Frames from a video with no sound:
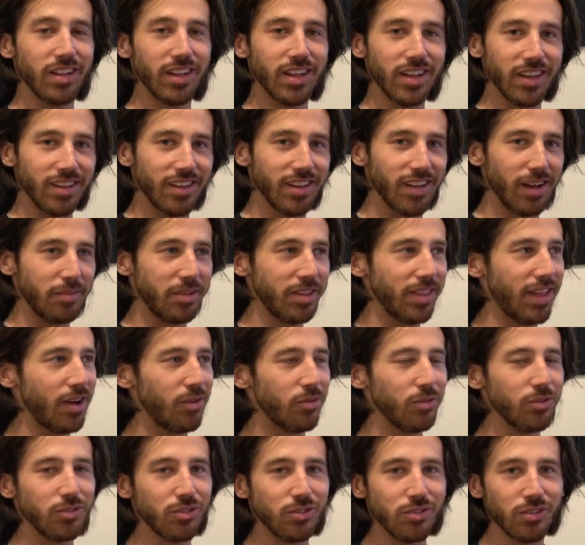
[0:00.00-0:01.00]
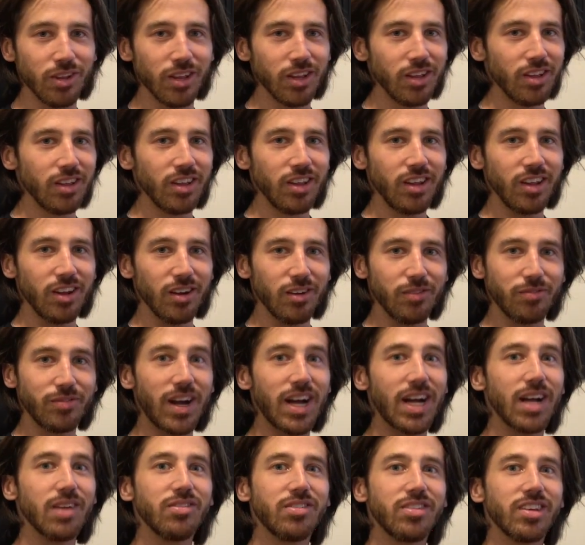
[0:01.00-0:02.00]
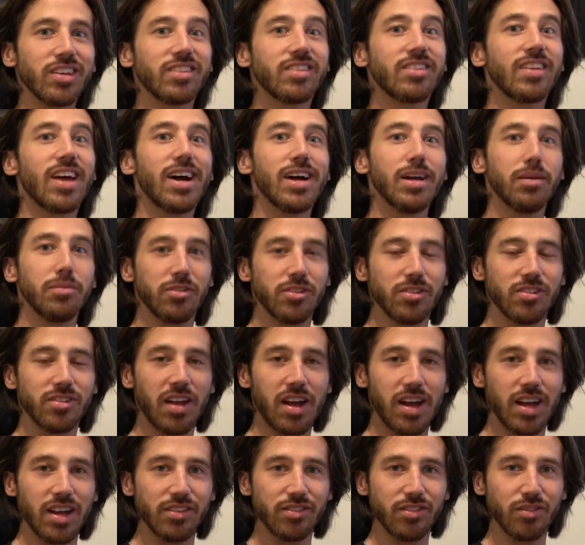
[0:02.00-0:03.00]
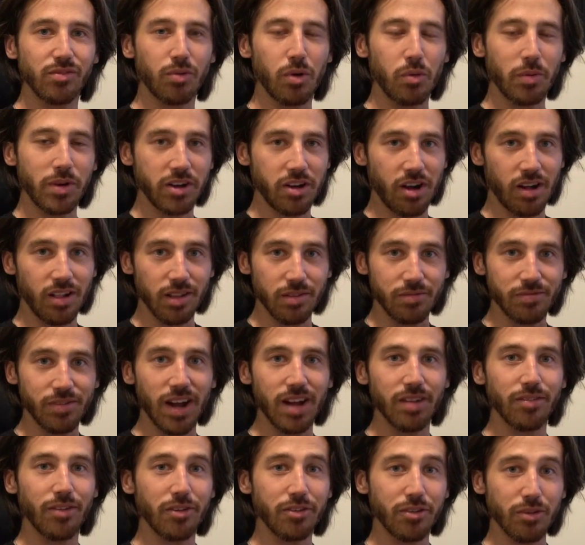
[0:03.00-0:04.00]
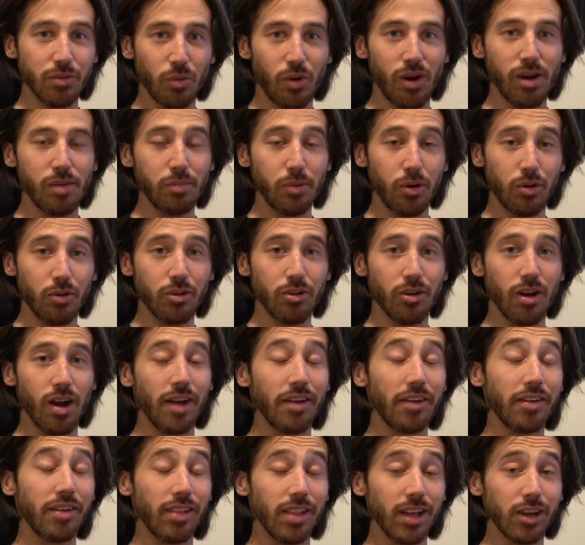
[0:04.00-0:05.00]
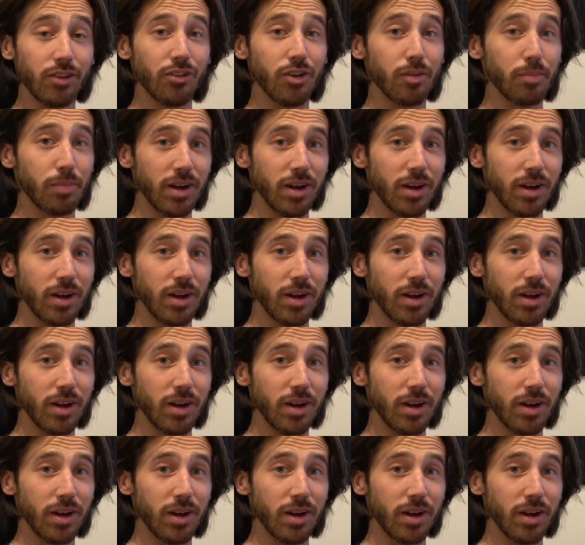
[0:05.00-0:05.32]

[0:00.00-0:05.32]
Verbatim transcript: Like, I mean, that was, you know, five, six times the size of what we call a five hundred watt motor on an electric